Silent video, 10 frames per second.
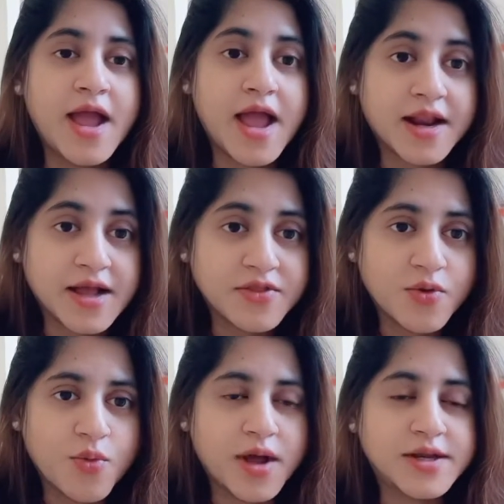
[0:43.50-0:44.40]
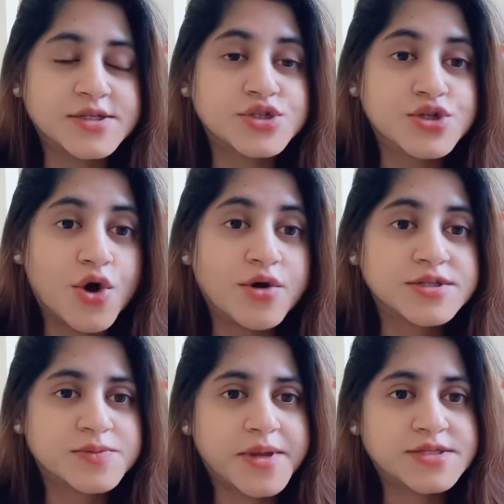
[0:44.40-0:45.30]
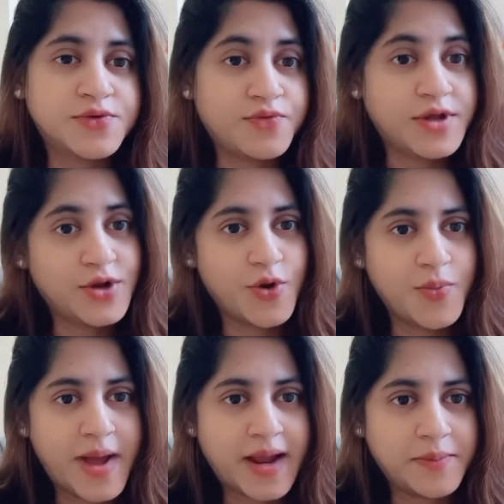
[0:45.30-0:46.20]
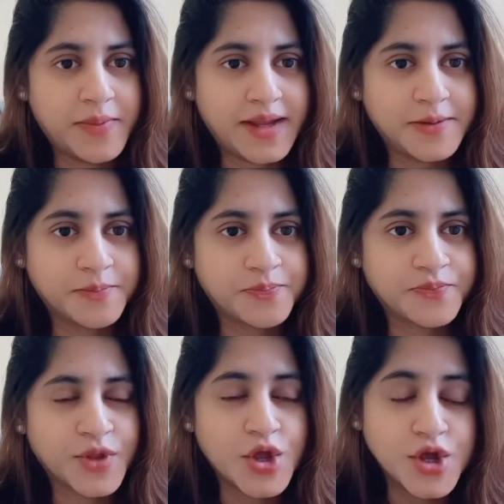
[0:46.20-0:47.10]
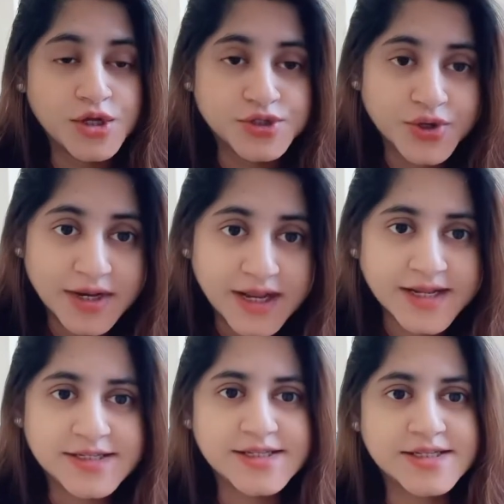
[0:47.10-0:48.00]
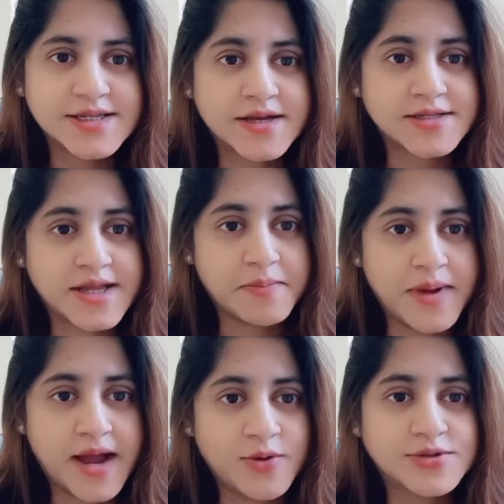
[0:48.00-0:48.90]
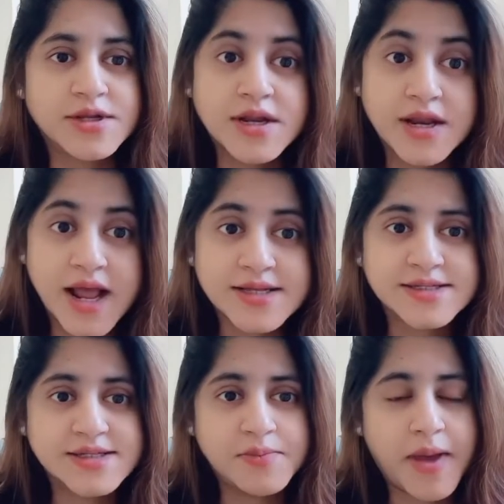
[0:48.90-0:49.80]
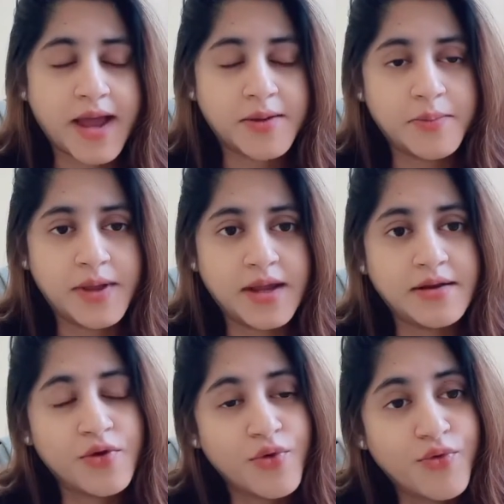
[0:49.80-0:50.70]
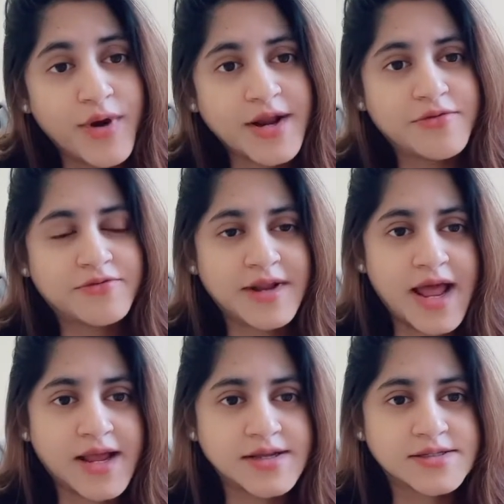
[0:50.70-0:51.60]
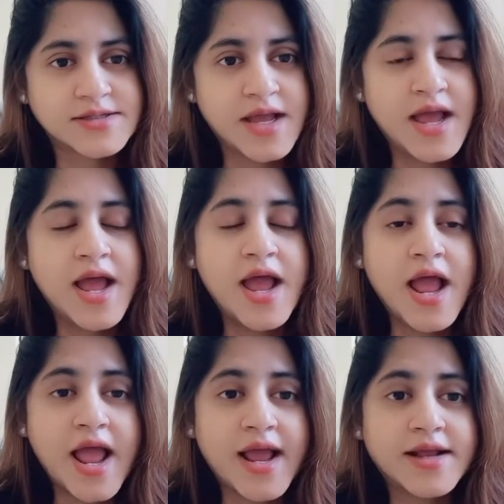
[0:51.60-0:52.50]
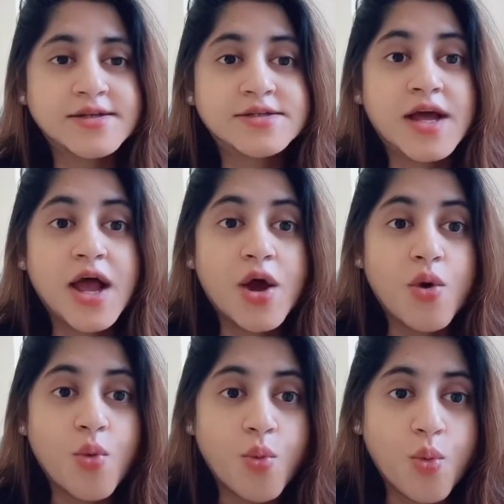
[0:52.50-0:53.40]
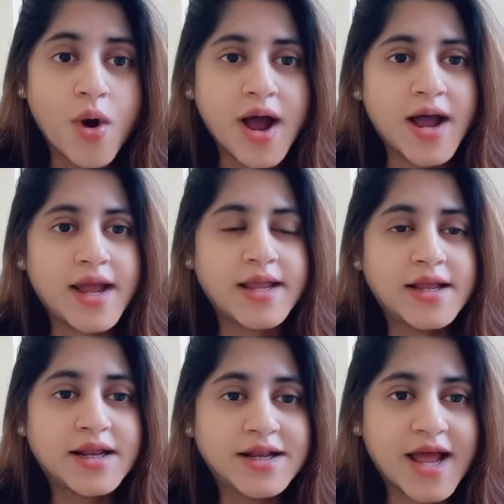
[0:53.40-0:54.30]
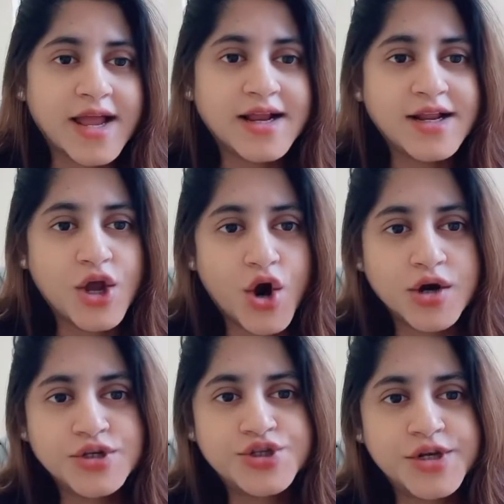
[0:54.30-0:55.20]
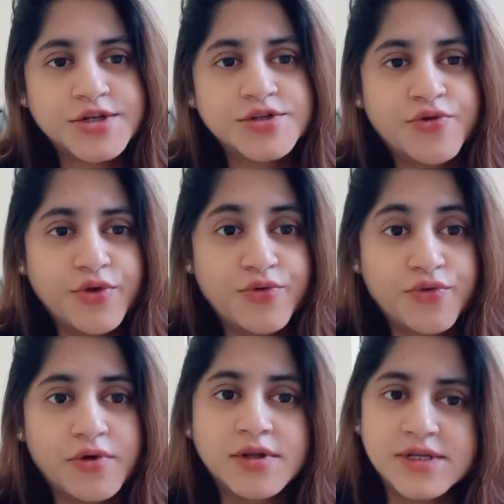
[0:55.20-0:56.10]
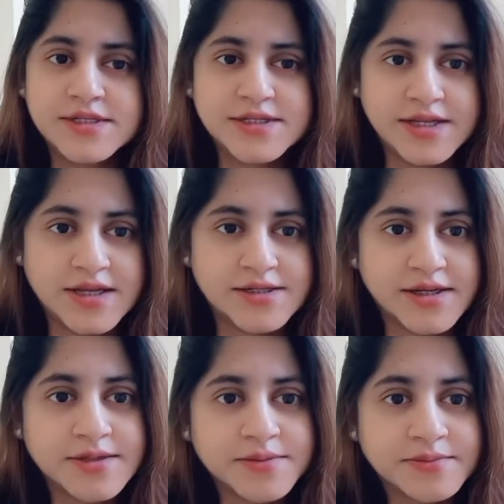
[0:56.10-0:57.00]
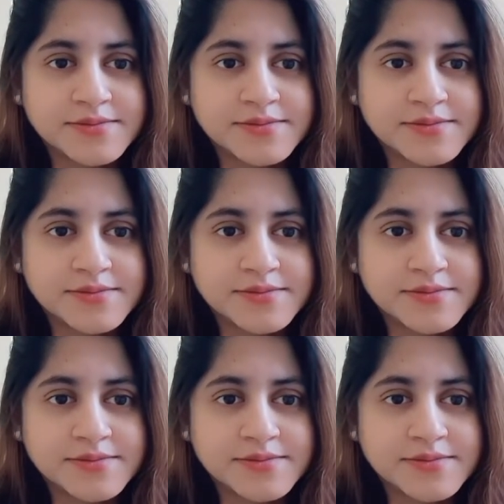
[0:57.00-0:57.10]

Another one is non-specific low back pain. So let's discuss about nasty back pain, red flags, and why likely urgent referral is needed.